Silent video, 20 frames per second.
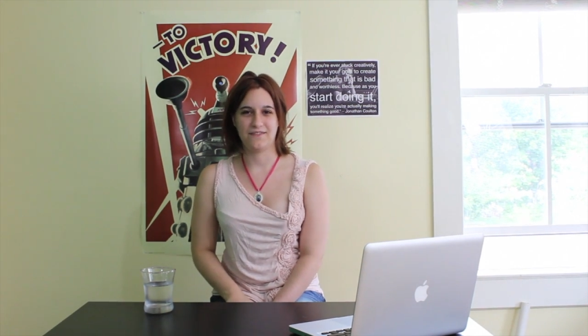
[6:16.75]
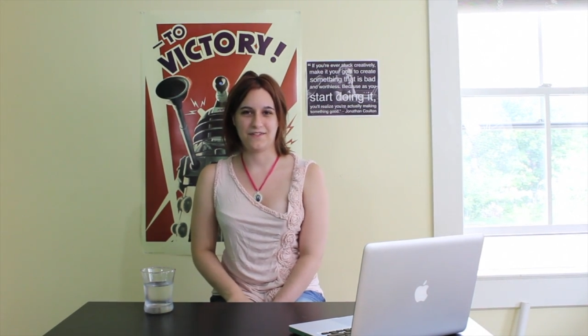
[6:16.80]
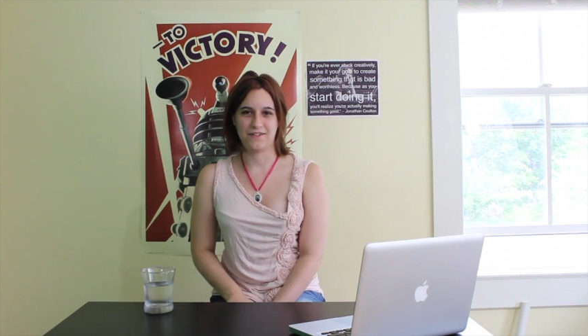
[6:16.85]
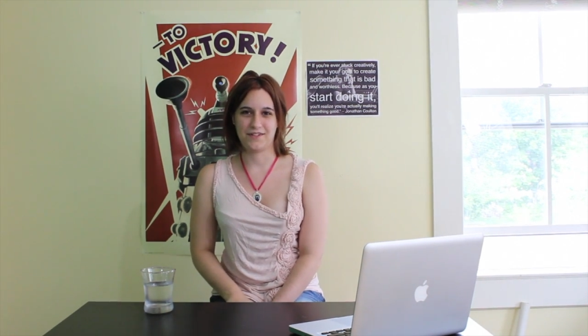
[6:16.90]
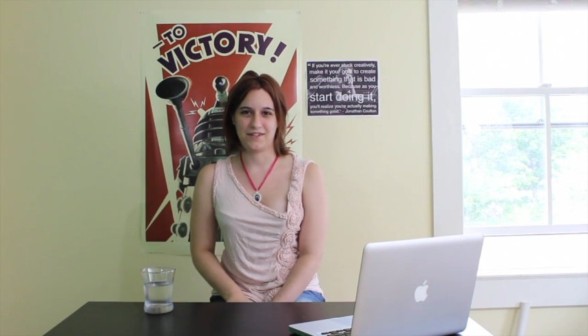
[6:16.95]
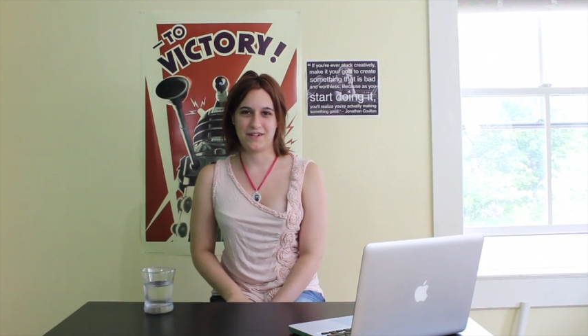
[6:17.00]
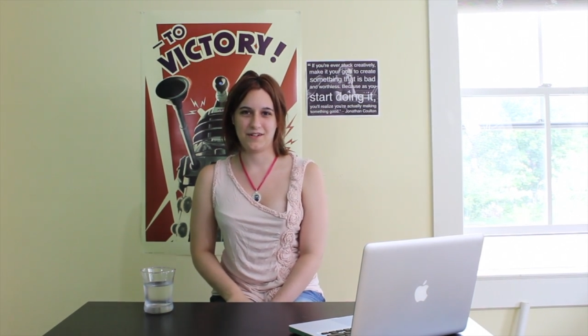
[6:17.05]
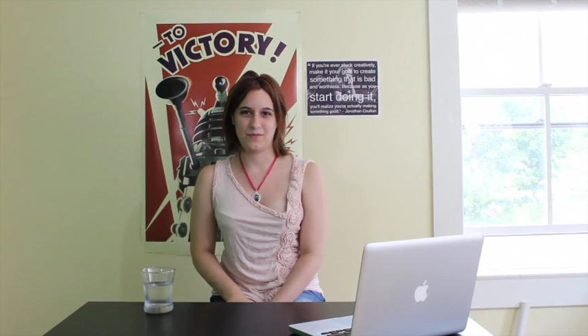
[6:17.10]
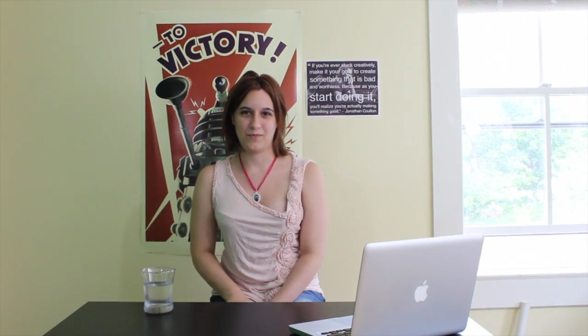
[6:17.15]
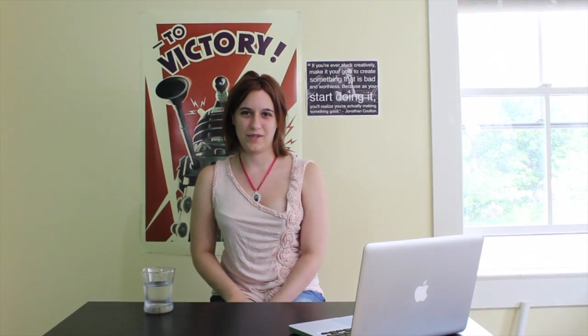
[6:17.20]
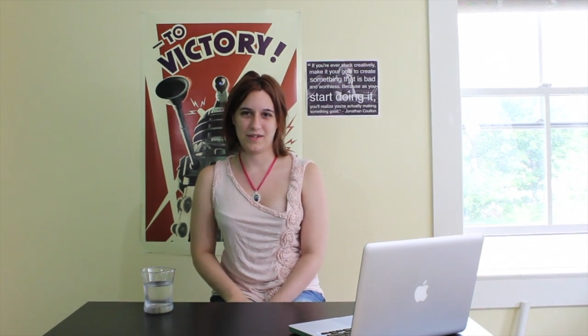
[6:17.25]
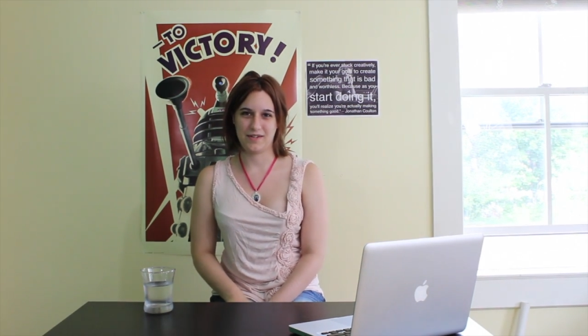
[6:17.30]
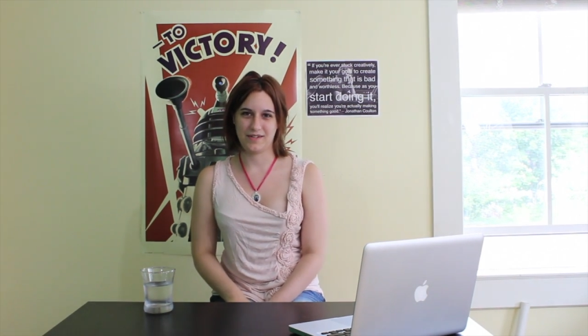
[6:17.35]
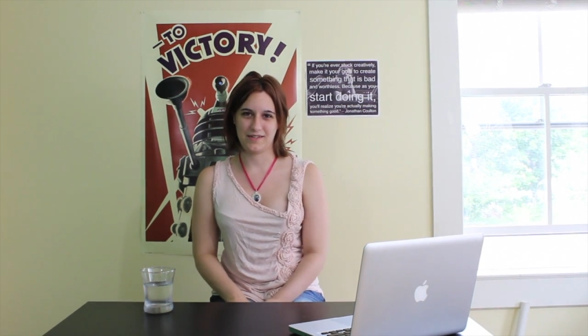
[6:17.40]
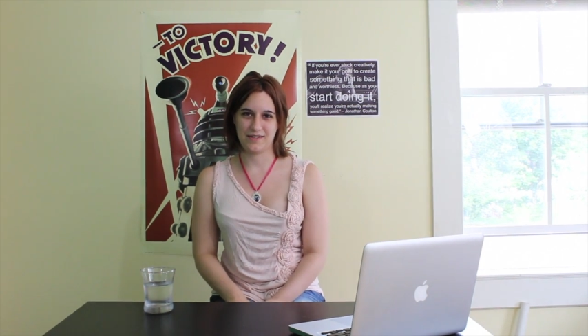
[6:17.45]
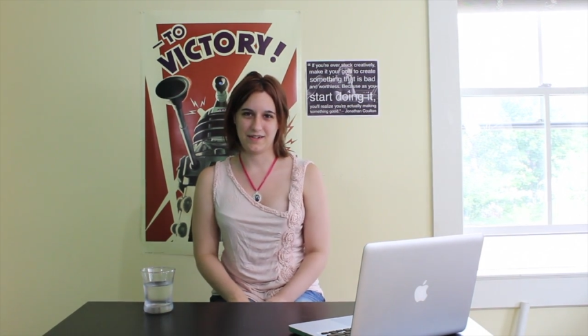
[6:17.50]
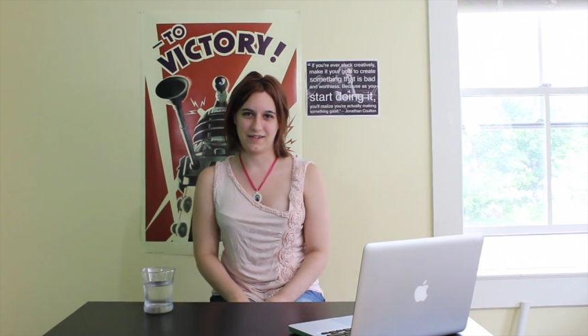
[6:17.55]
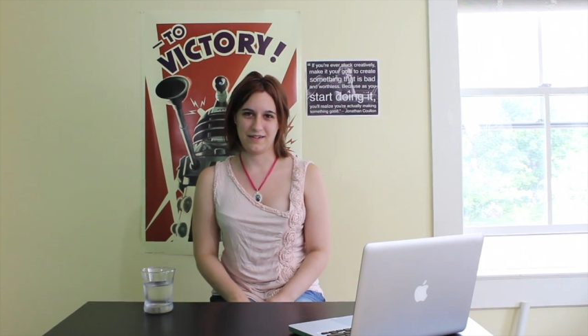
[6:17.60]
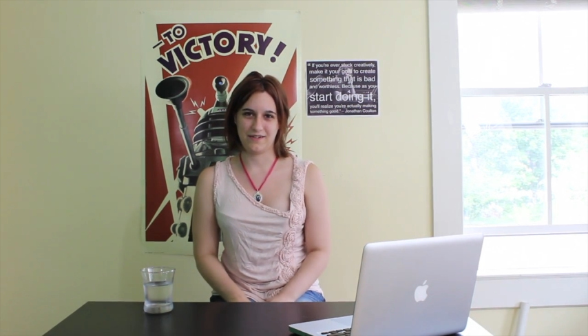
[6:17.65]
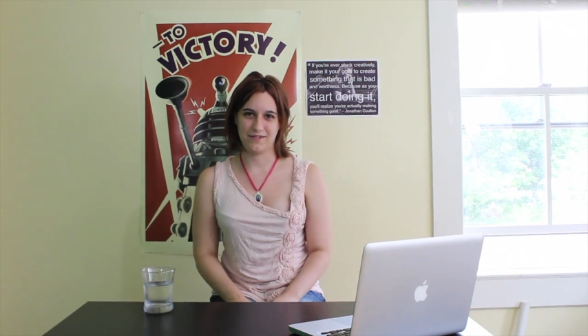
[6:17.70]
first time
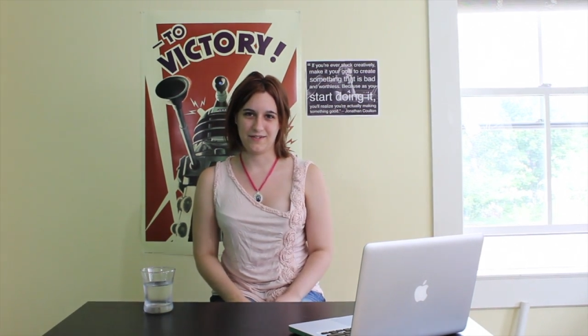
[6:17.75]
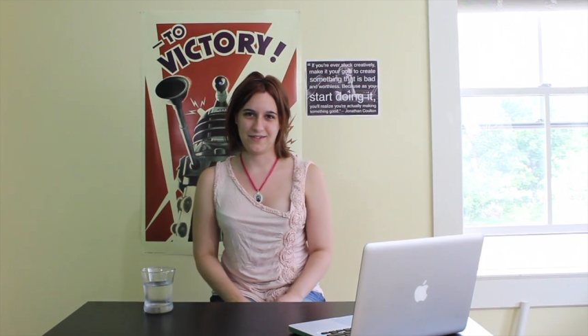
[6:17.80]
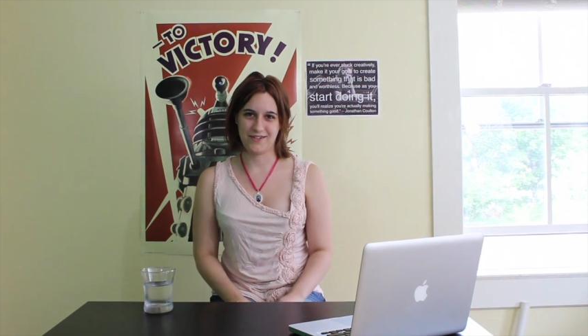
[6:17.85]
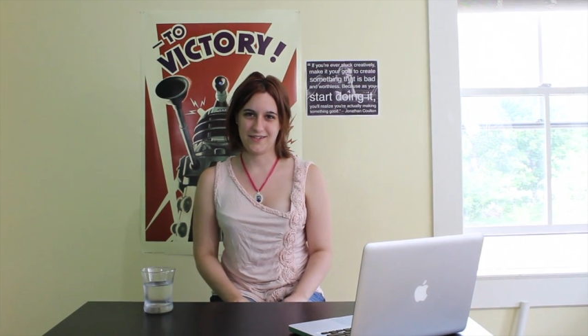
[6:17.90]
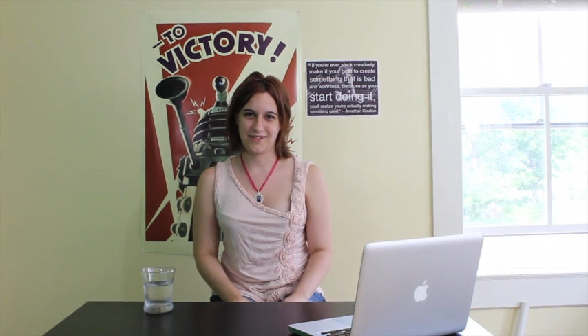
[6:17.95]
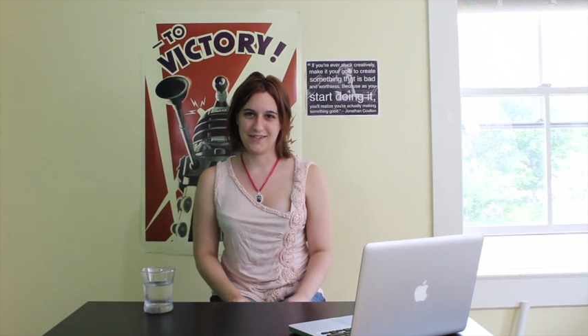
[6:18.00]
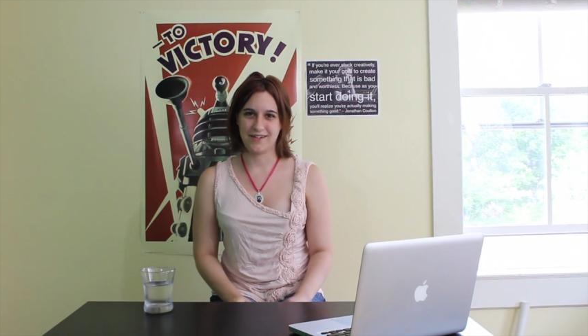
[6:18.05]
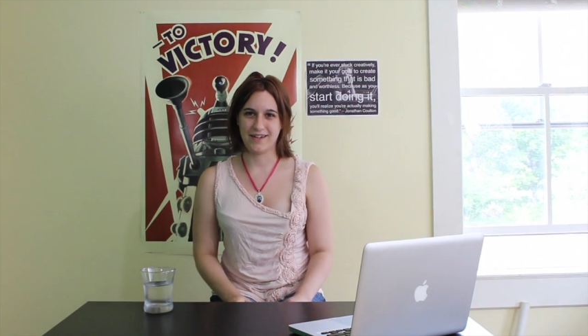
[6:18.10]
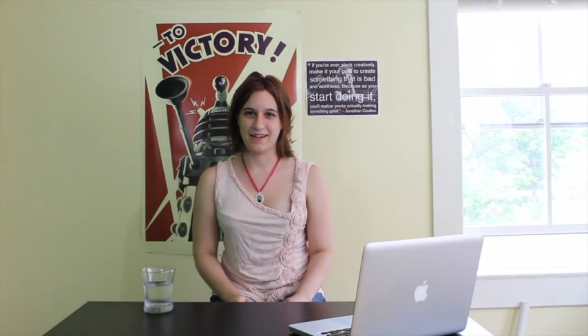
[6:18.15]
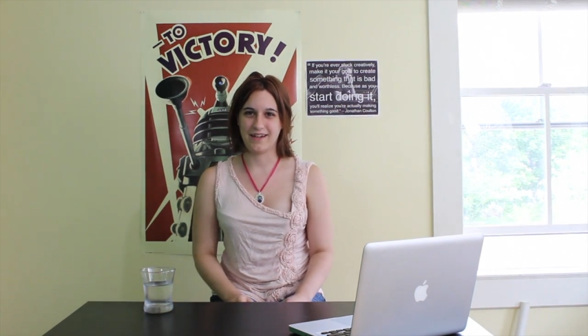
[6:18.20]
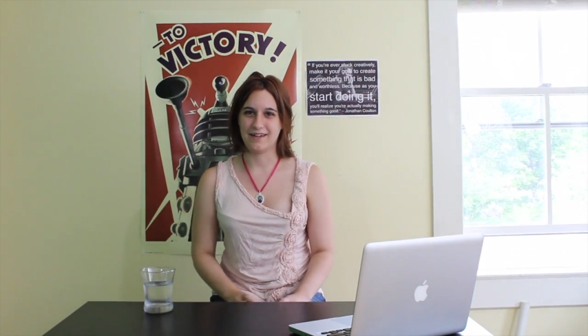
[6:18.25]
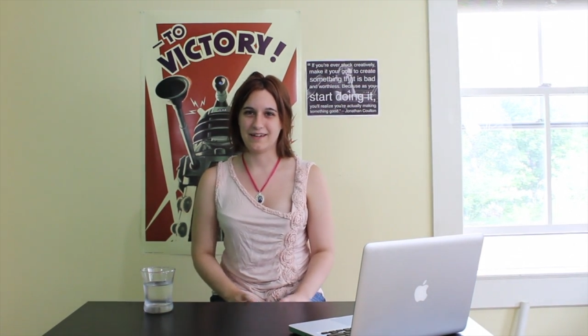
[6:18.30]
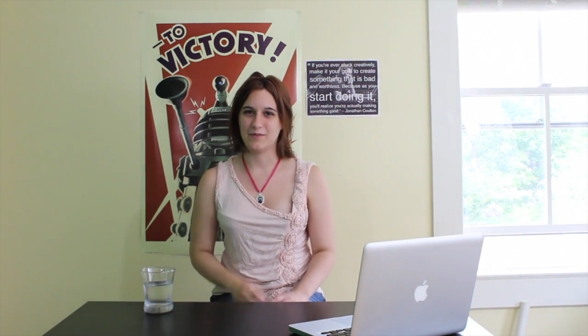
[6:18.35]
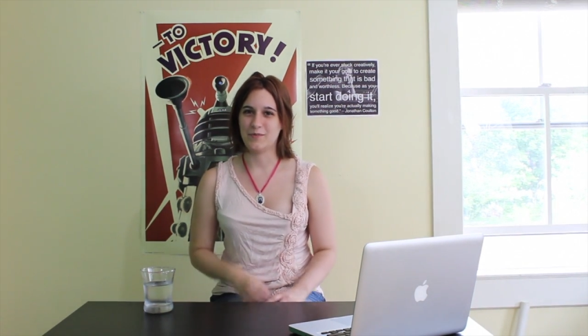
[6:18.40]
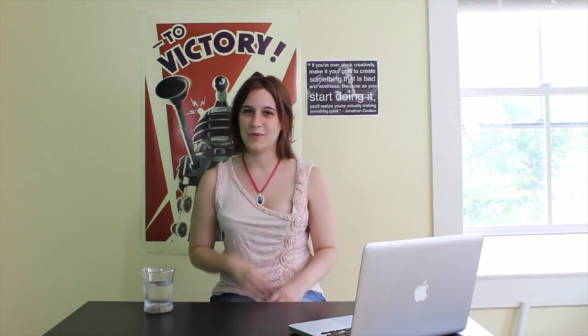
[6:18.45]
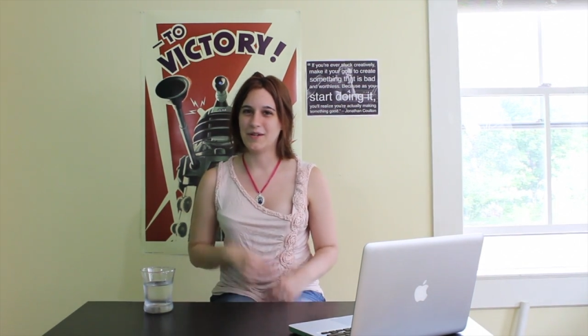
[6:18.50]
because I understand